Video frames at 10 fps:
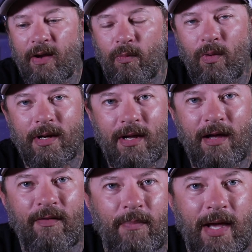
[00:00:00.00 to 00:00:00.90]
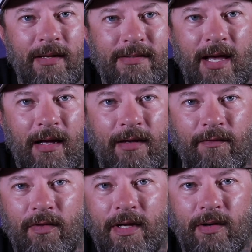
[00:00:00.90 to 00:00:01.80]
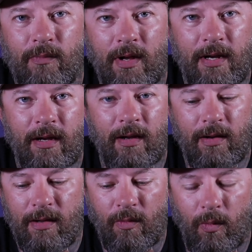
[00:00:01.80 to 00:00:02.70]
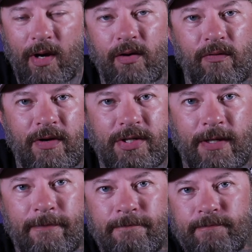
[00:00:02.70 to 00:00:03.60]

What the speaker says: and what kind of bait is actively running where you're fishing.